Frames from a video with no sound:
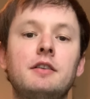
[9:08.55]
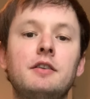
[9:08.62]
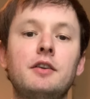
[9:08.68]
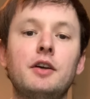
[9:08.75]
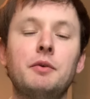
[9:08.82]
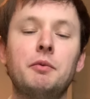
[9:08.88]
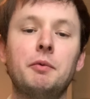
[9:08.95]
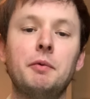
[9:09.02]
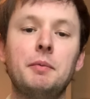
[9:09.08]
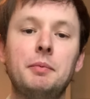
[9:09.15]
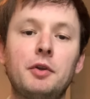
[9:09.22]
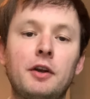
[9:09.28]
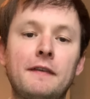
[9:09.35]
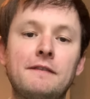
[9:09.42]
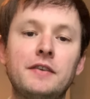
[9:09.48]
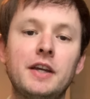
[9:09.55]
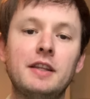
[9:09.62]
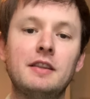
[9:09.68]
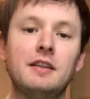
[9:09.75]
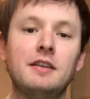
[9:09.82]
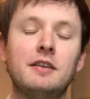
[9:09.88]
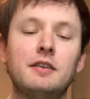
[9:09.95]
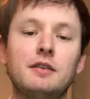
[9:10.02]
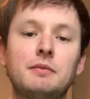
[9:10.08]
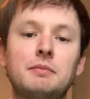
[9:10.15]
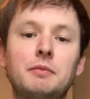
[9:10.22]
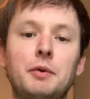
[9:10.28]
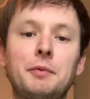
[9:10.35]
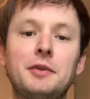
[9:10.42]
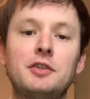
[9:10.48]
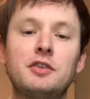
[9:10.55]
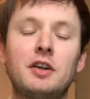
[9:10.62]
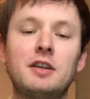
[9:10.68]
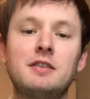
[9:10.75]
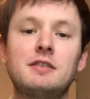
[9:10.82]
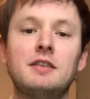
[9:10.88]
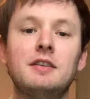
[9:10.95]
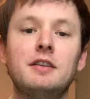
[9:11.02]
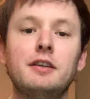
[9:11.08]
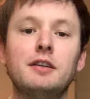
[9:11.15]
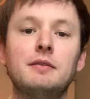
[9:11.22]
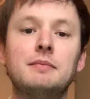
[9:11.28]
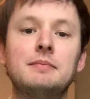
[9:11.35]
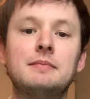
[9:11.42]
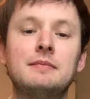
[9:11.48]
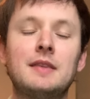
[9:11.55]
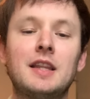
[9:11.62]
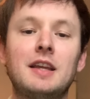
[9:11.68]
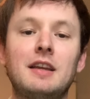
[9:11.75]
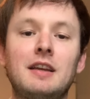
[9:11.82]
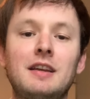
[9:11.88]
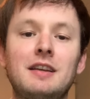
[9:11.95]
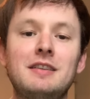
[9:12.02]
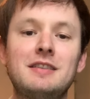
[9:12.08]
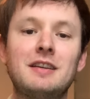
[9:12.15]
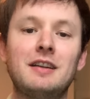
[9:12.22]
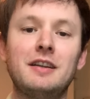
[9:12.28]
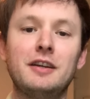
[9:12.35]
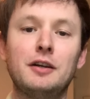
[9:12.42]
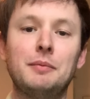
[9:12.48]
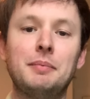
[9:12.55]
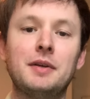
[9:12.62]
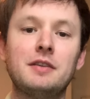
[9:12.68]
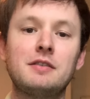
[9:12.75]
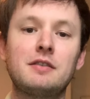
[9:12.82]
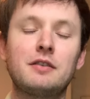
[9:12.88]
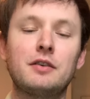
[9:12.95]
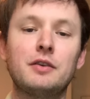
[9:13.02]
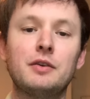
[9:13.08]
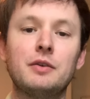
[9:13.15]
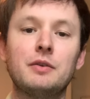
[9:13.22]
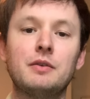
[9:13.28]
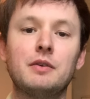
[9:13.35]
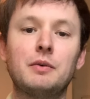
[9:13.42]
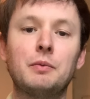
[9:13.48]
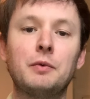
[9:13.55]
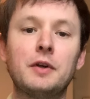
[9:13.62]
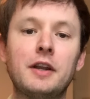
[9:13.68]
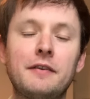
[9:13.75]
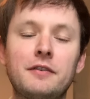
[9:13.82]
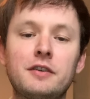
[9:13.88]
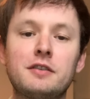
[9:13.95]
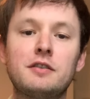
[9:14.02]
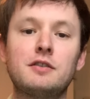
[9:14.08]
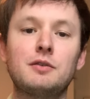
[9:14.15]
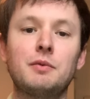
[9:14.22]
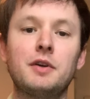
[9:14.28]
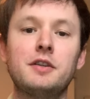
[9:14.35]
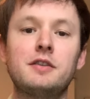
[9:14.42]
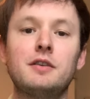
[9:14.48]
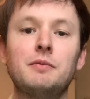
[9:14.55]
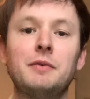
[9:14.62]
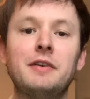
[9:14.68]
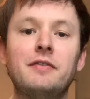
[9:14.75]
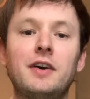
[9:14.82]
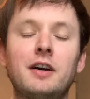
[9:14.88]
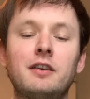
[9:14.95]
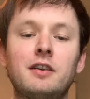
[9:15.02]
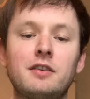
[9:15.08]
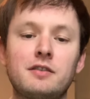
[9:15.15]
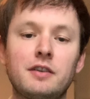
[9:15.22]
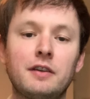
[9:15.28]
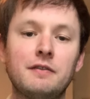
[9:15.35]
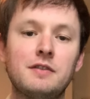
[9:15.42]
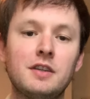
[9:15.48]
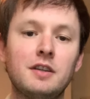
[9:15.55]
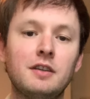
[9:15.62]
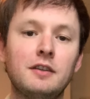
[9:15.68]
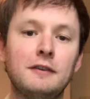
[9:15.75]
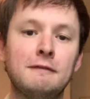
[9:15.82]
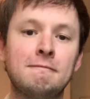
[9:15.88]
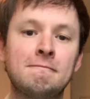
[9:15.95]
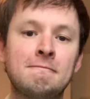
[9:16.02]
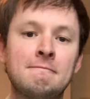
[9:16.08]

You know, when we put our faith in him, when we trust in him, he's going to help us through whatever situation we find ourselves in.